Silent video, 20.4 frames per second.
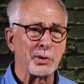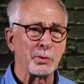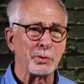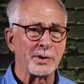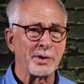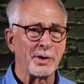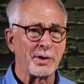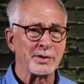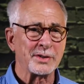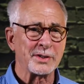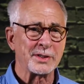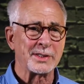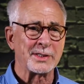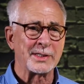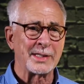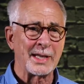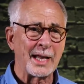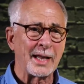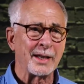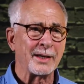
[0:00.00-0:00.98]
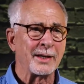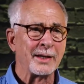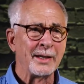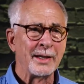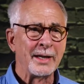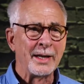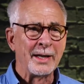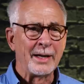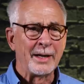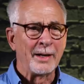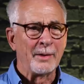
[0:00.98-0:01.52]
with our set
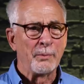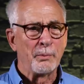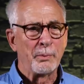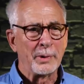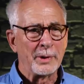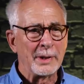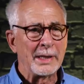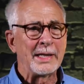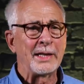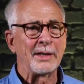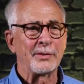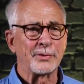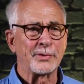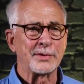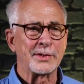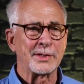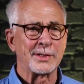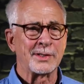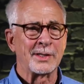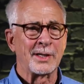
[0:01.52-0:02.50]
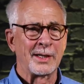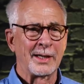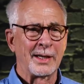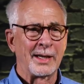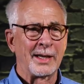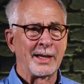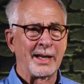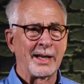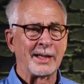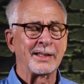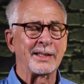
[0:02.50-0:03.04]
beliefs
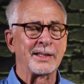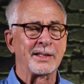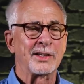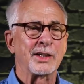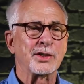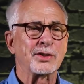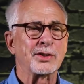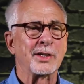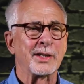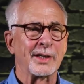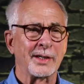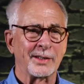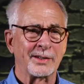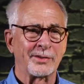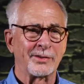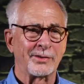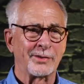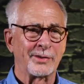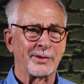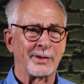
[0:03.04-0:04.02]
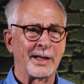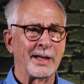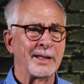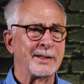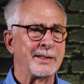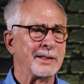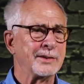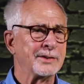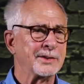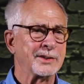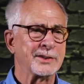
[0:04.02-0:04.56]
and conditionings and
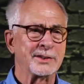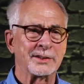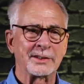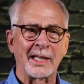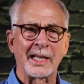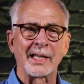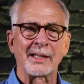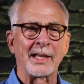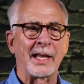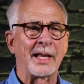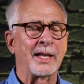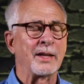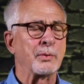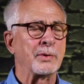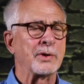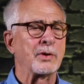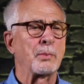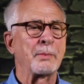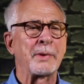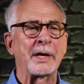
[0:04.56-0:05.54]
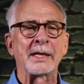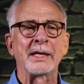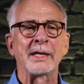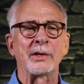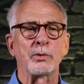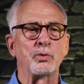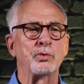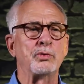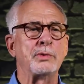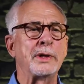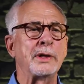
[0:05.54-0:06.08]
then just stay in that. And then we don't make any
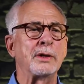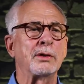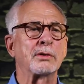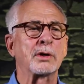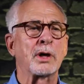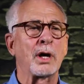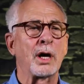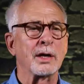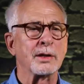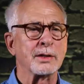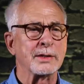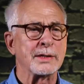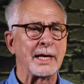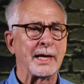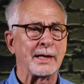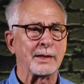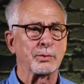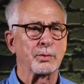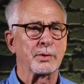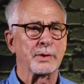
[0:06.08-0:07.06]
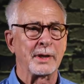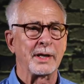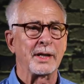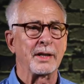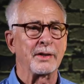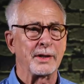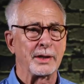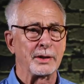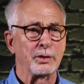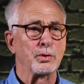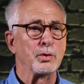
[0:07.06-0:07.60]
real contact with
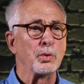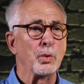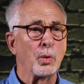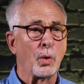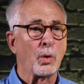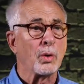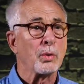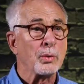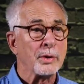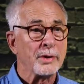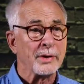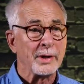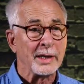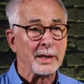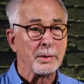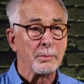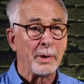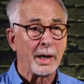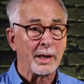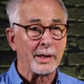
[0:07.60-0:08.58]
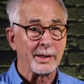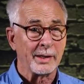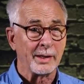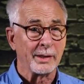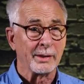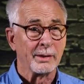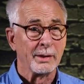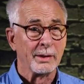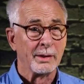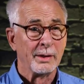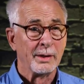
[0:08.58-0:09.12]
anything new or with anybody.
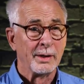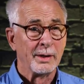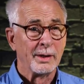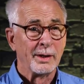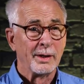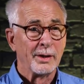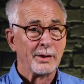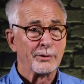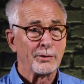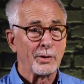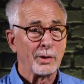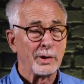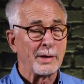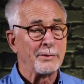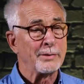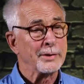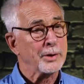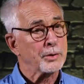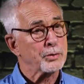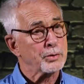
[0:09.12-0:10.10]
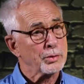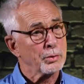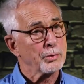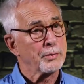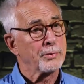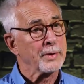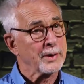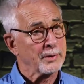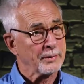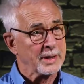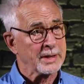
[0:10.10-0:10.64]
Mm. So loving the
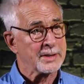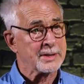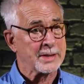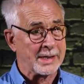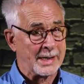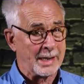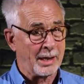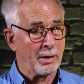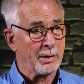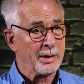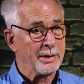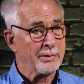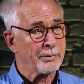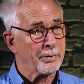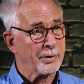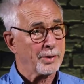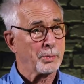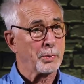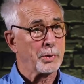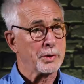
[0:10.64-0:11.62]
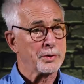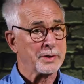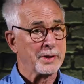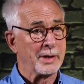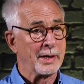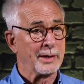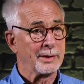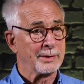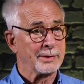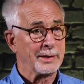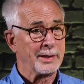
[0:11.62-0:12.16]
truth, it's scary for the
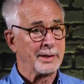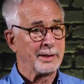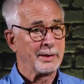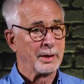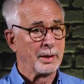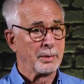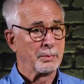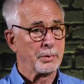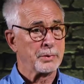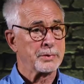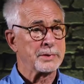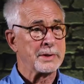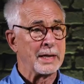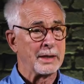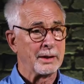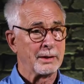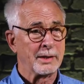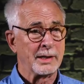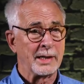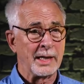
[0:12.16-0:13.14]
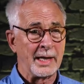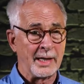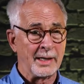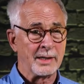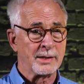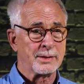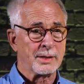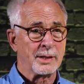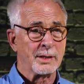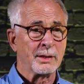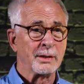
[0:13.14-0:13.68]
personality. Personality
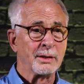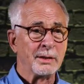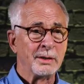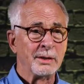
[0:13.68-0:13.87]
hates it.